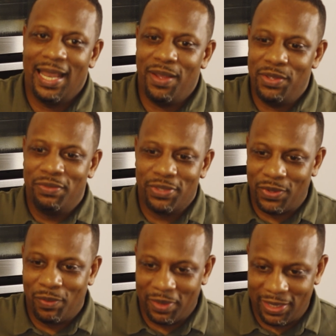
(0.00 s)
now you have just
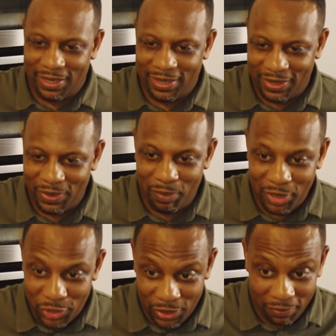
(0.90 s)
got you're
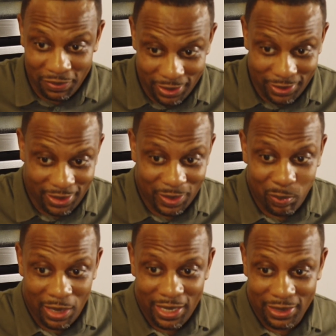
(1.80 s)
being shoved into this
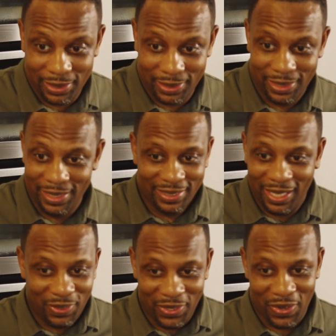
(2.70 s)
place
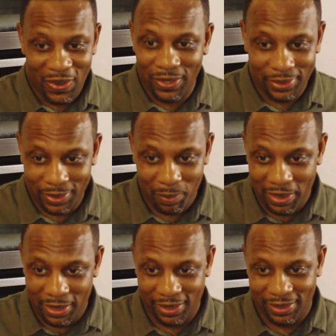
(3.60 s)
that you didn't ask to
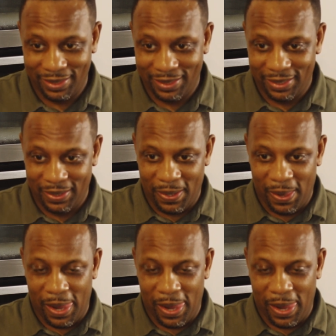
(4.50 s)
be. Mm.